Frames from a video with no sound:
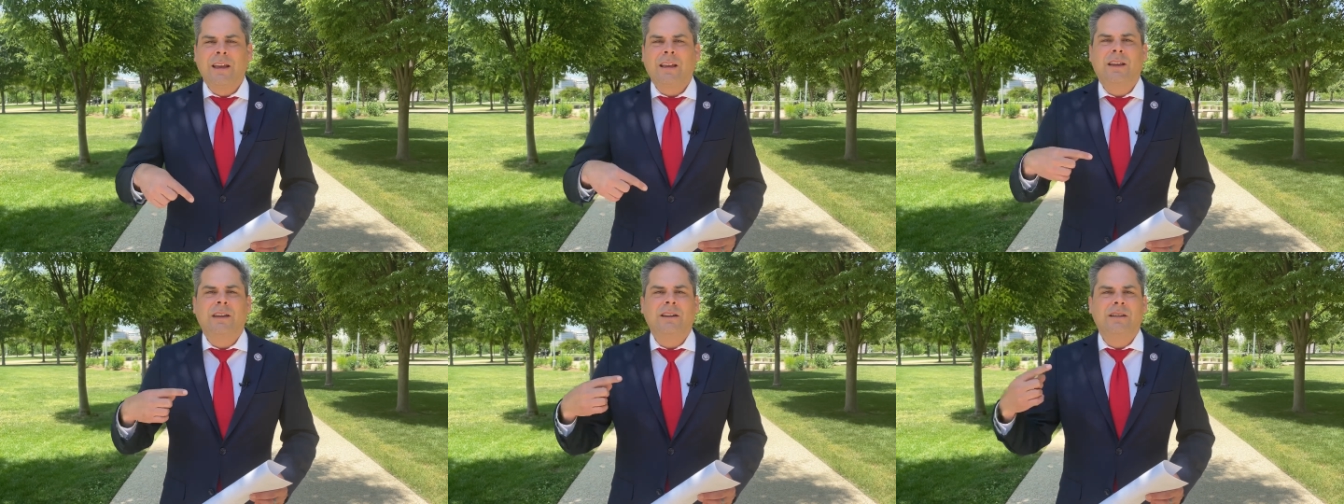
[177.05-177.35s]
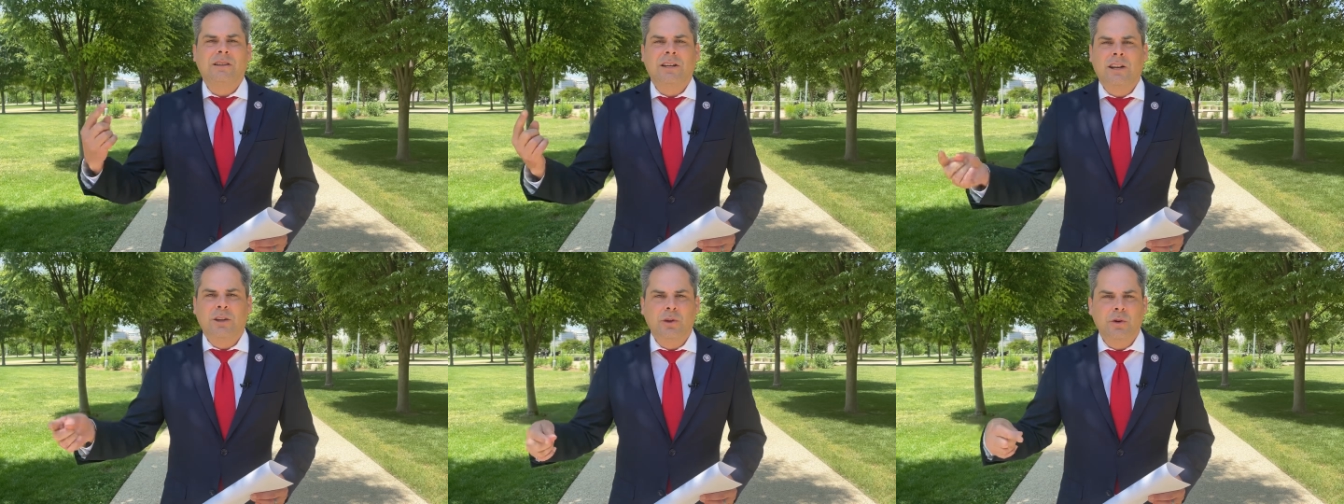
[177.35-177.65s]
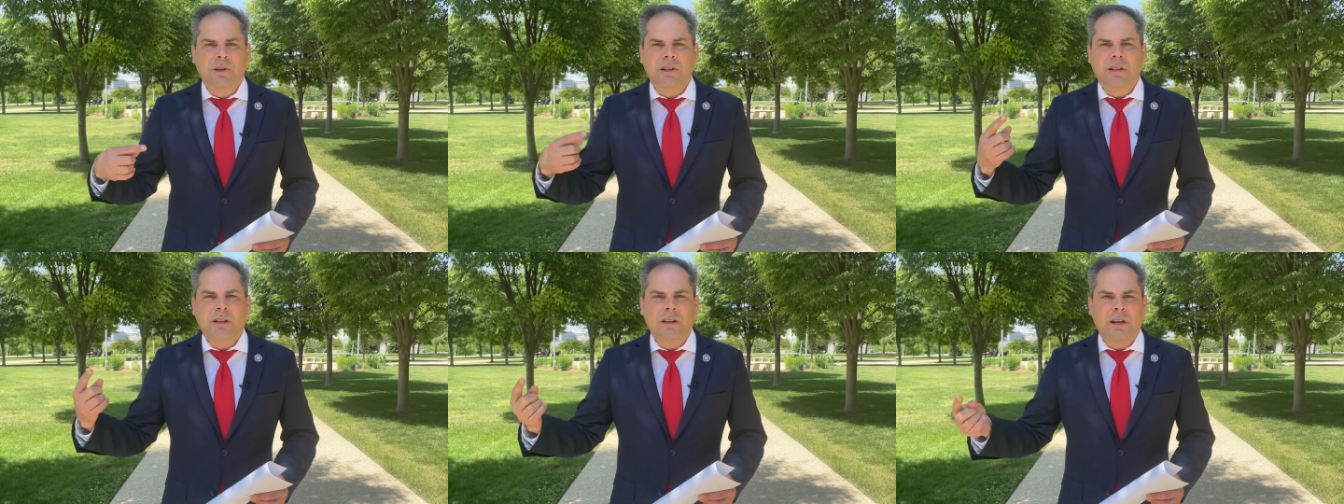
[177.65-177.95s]

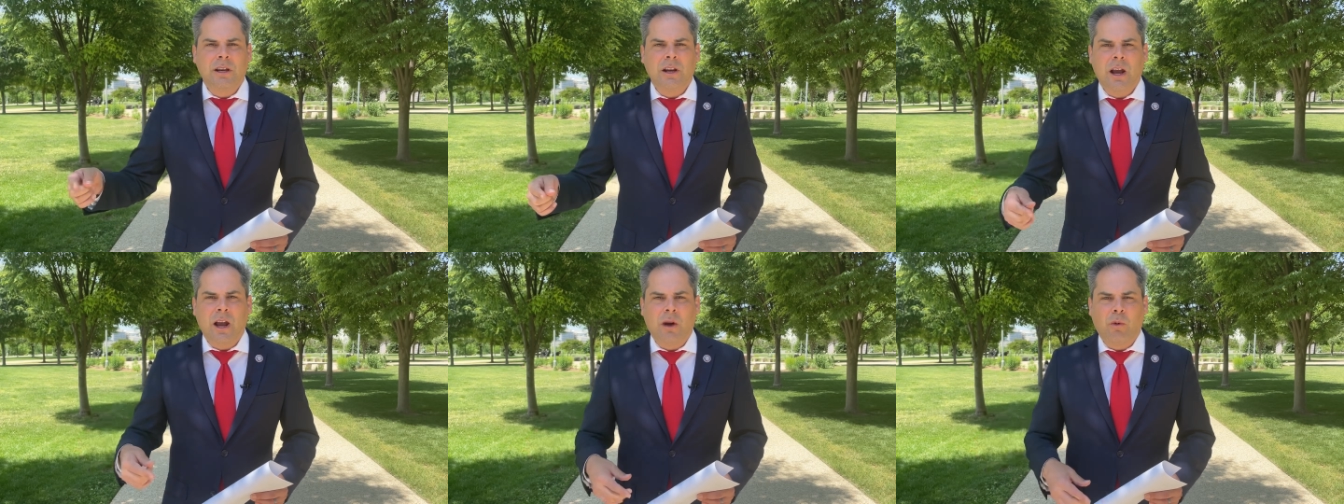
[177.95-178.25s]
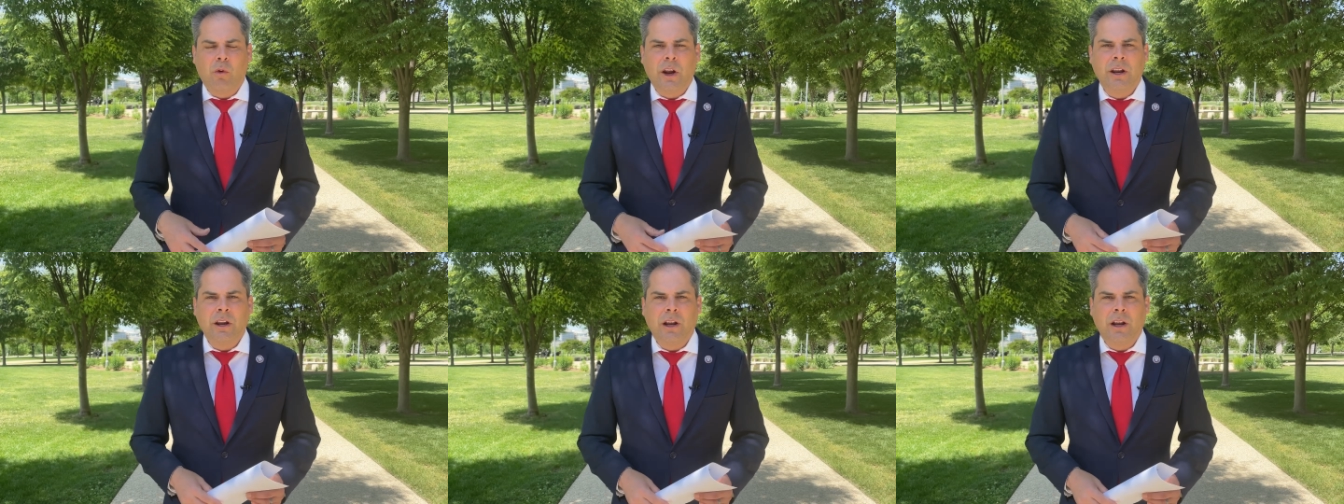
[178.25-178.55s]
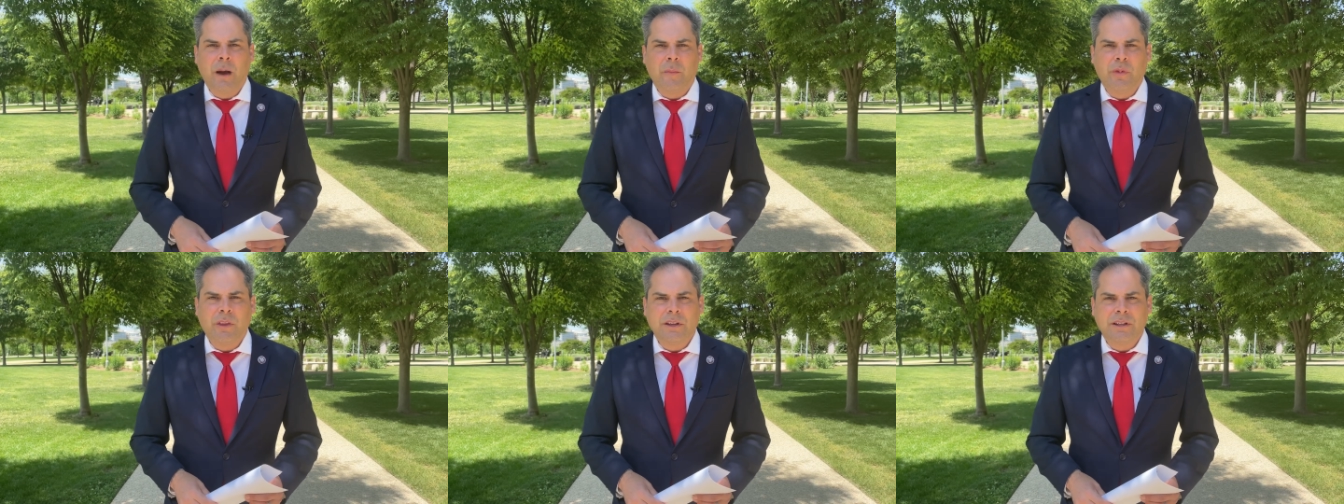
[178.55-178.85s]
continuously running
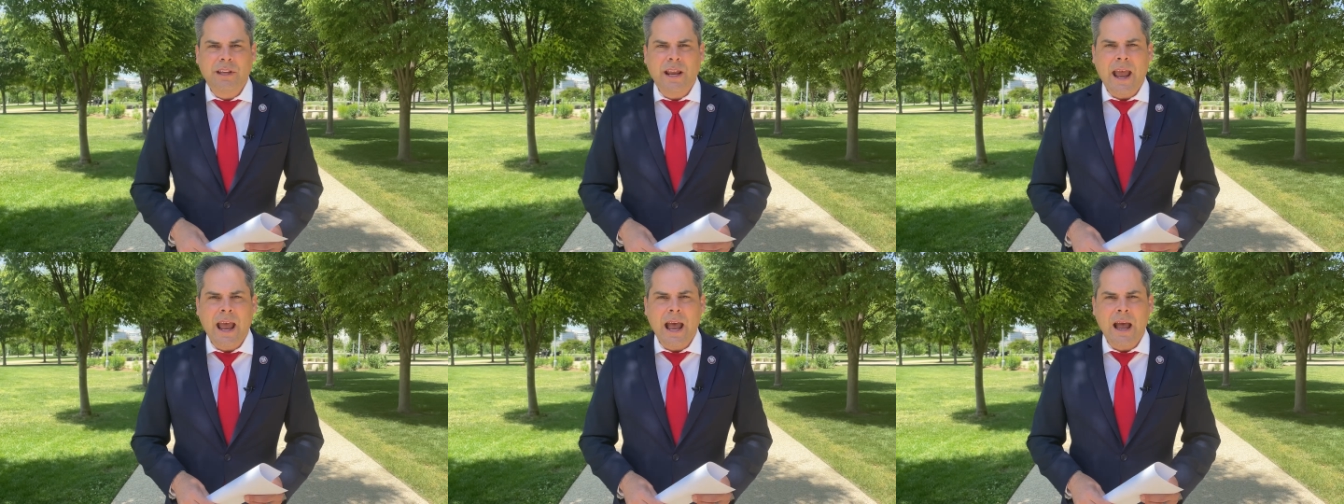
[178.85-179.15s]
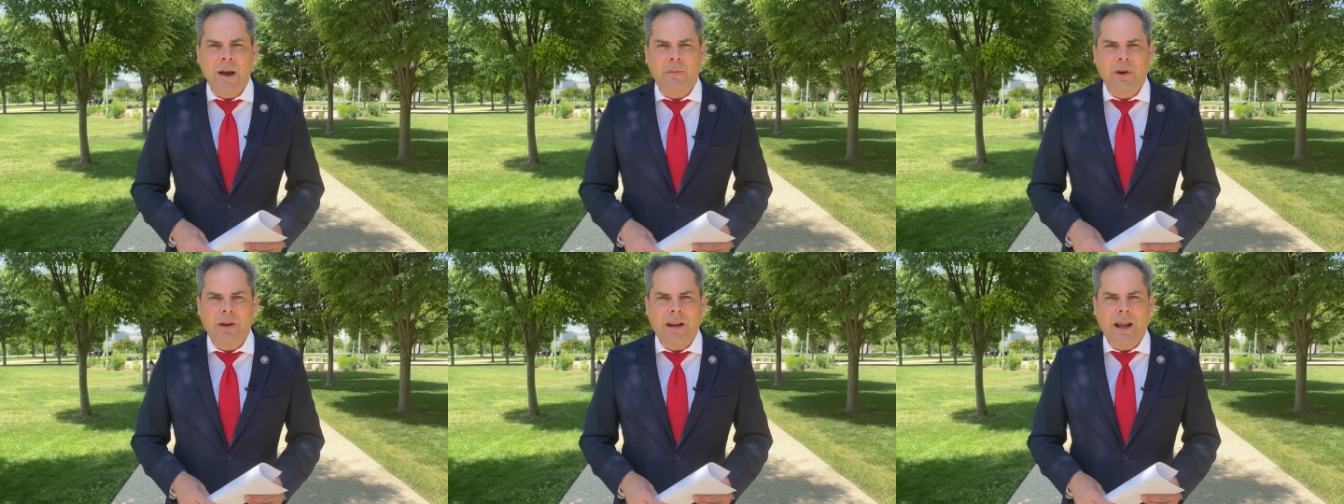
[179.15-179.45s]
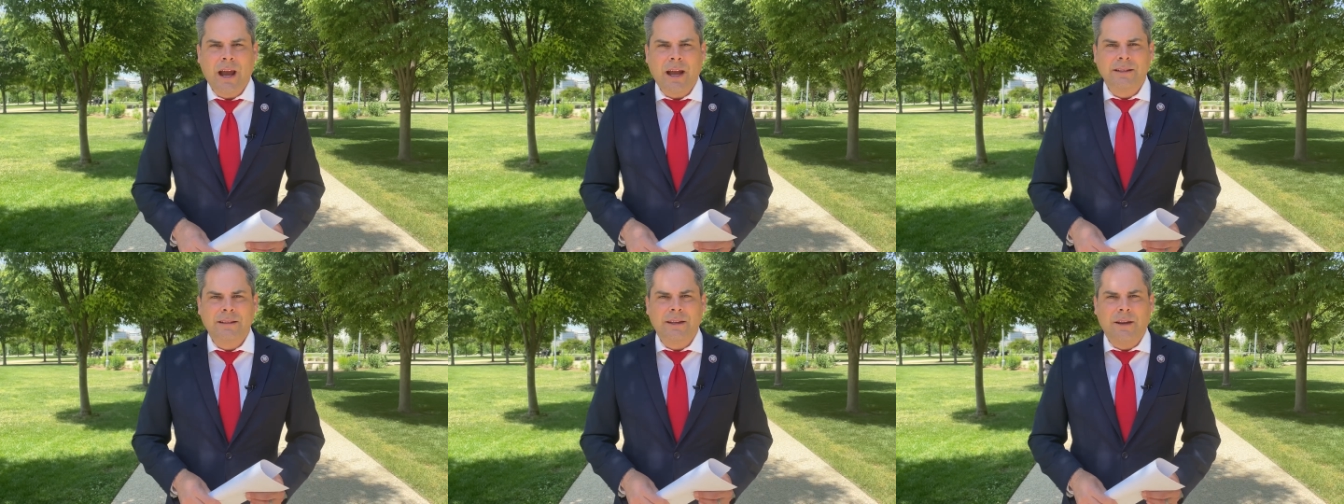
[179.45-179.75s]
up the tab and
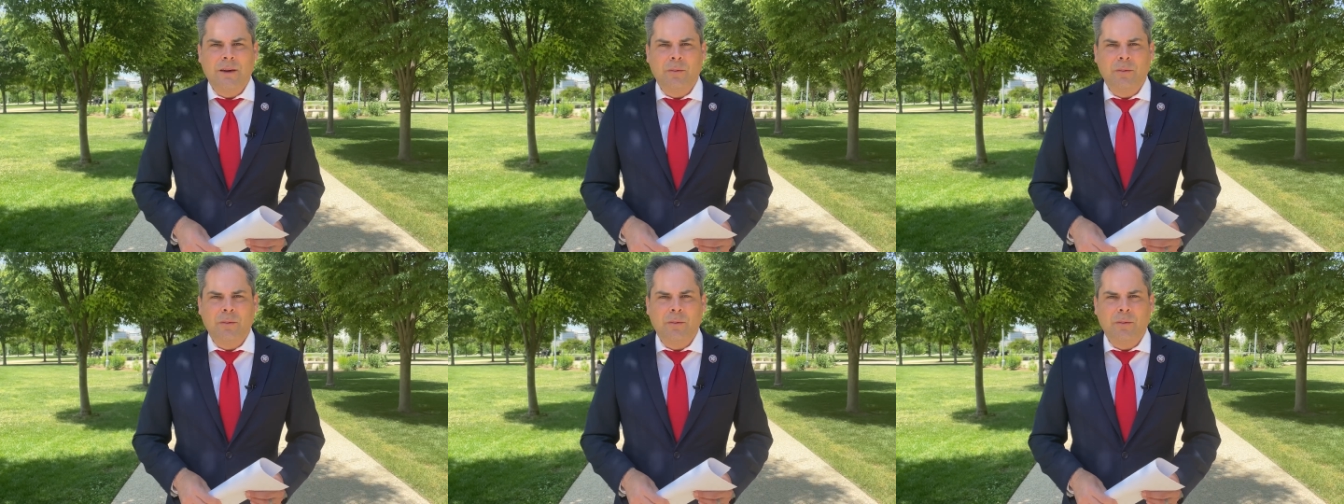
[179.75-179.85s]
not